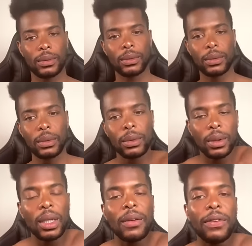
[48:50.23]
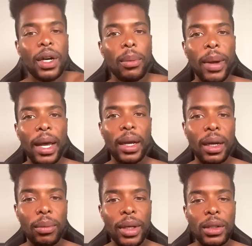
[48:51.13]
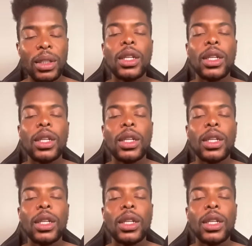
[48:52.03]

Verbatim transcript: Get the fuck up out of here. There, bitch,